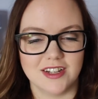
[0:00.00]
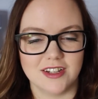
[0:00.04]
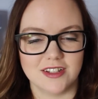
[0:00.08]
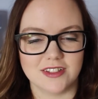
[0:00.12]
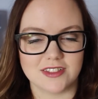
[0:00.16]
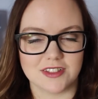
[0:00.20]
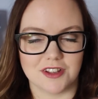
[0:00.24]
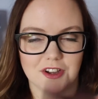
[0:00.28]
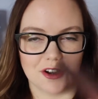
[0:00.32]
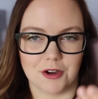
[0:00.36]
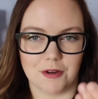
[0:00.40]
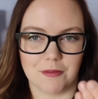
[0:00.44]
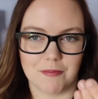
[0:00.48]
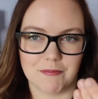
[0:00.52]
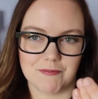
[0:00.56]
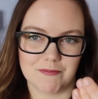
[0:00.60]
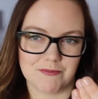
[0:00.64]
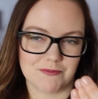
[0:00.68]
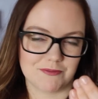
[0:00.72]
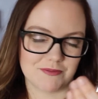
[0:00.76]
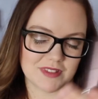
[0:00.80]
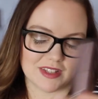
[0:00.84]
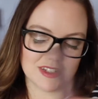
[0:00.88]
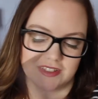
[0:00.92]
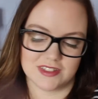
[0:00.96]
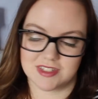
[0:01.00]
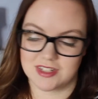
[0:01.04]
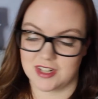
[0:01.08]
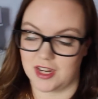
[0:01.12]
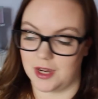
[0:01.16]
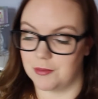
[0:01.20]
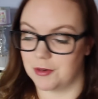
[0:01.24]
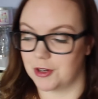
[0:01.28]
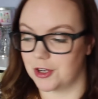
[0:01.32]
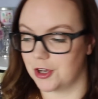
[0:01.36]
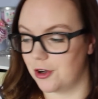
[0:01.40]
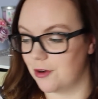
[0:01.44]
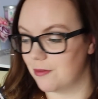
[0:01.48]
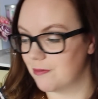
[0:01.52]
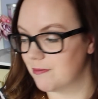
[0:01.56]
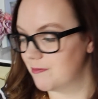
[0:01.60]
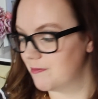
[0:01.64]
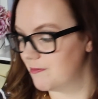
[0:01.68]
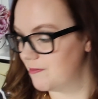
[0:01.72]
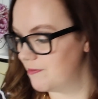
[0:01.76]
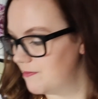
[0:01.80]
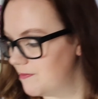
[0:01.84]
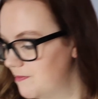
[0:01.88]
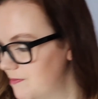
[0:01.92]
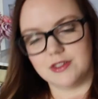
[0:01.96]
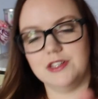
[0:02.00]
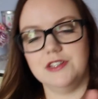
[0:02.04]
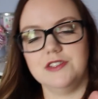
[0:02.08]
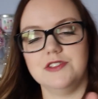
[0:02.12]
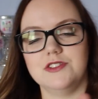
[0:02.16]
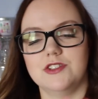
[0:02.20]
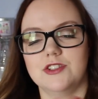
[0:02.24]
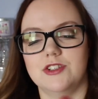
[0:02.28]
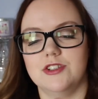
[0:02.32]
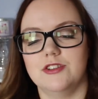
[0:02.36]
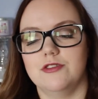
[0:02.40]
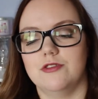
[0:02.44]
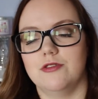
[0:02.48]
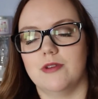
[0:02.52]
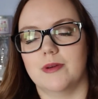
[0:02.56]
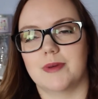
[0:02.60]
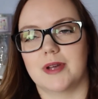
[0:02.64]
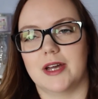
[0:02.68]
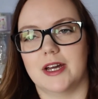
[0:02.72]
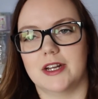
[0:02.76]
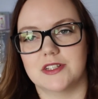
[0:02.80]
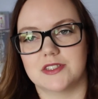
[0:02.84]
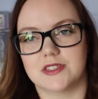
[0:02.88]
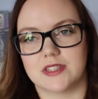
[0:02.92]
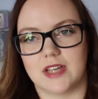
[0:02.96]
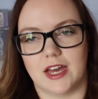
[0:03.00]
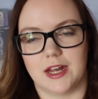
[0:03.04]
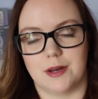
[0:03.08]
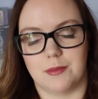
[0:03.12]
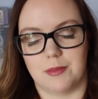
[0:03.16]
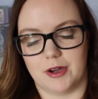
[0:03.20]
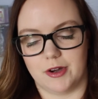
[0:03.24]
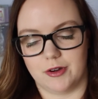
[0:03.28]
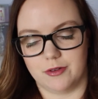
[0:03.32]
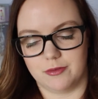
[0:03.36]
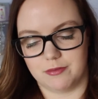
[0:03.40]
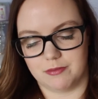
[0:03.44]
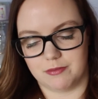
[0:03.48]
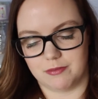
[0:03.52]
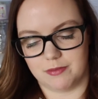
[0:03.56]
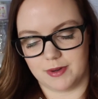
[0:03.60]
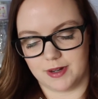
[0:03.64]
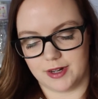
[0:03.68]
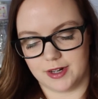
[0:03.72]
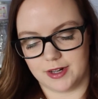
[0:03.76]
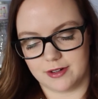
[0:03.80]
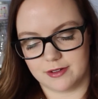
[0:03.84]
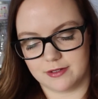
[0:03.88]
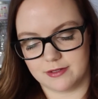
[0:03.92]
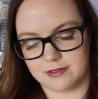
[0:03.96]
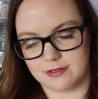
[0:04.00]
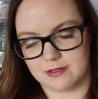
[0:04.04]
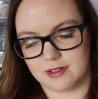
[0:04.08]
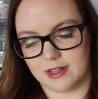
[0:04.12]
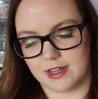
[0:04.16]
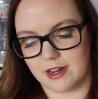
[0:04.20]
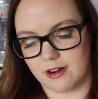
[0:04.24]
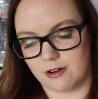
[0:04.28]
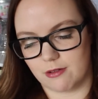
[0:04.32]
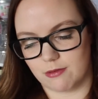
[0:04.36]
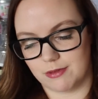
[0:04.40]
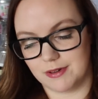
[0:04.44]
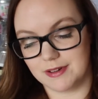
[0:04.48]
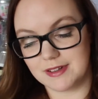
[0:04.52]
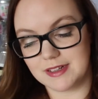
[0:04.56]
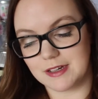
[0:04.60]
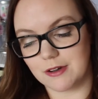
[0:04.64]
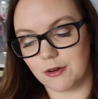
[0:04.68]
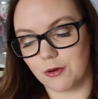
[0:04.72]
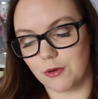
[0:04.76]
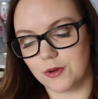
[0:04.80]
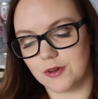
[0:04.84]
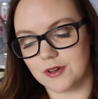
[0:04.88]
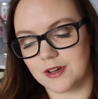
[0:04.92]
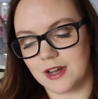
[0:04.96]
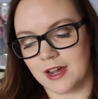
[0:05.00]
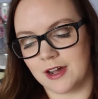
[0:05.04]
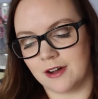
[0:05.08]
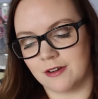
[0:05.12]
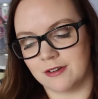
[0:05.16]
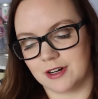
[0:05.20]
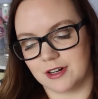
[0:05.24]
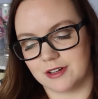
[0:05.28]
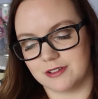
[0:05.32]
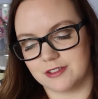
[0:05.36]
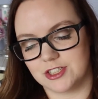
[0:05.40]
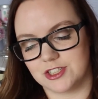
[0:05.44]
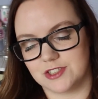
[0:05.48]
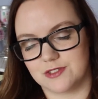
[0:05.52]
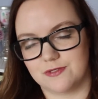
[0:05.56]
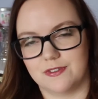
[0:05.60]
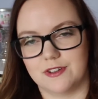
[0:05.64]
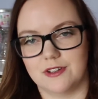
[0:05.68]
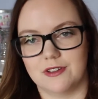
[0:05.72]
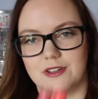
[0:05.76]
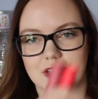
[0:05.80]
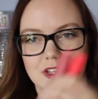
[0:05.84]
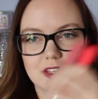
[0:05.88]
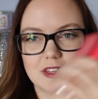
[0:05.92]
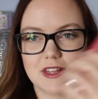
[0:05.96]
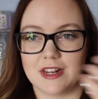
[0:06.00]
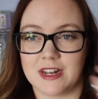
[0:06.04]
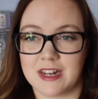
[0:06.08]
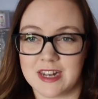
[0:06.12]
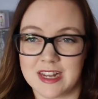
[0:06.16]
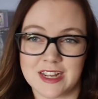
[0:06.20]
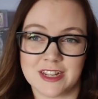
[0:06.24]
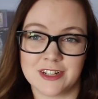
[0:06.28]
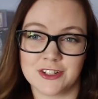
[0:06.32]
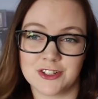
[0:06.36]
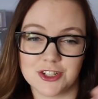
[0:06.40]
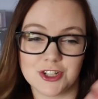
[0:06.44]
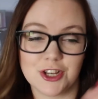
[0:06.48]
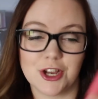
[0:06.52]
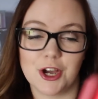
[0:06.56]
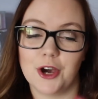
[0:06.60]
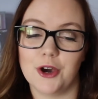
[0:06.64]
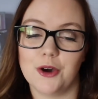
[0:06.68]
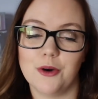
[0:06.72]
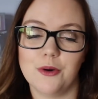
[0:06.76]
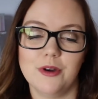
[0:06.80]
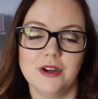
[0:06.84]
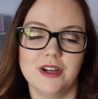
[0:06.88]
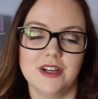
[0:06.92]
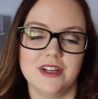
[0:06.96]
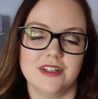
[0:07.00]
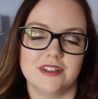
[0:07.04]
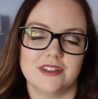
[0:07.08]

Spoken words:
So it's time to go. These two I'm kind of sad about, but they are really old now and I just feel like they need to go.